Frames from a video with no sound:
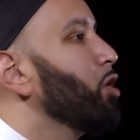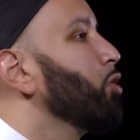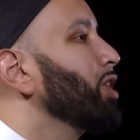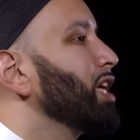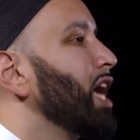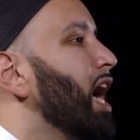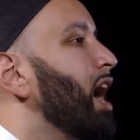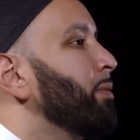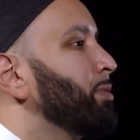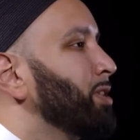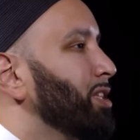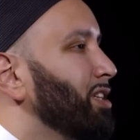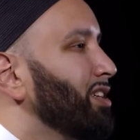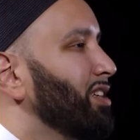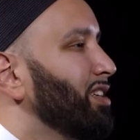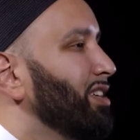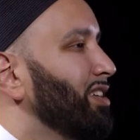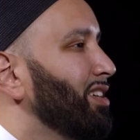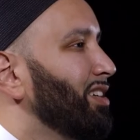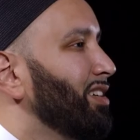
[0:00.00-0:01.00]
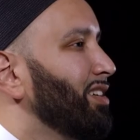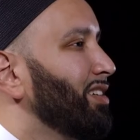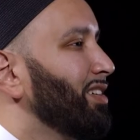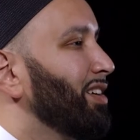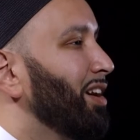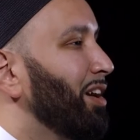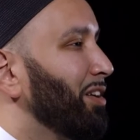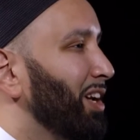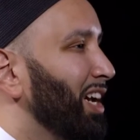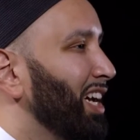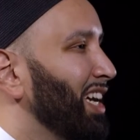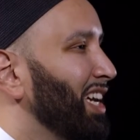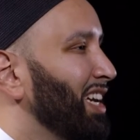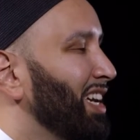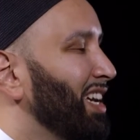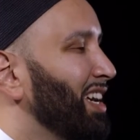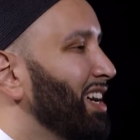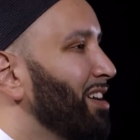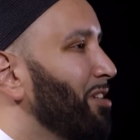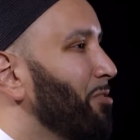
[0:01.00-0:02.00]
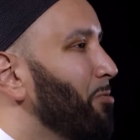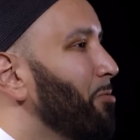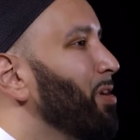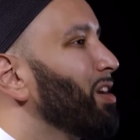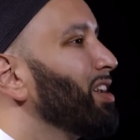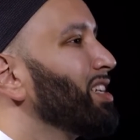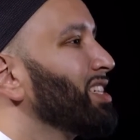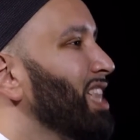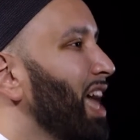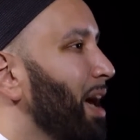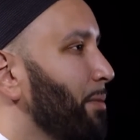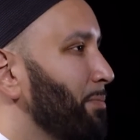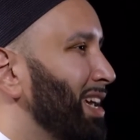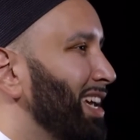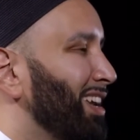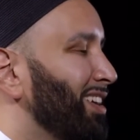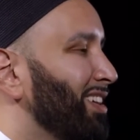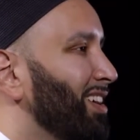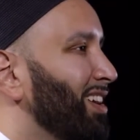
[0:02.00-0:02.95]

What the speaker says: only option. Okay? What does that mean?